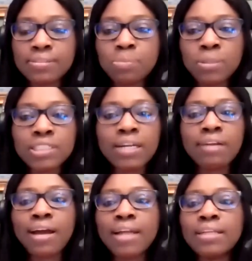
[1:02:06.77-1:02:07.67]
But
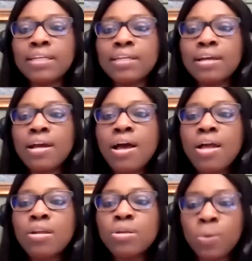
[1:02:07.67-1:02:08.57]
generally,
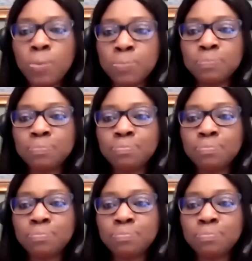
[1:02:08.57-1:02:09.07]
no.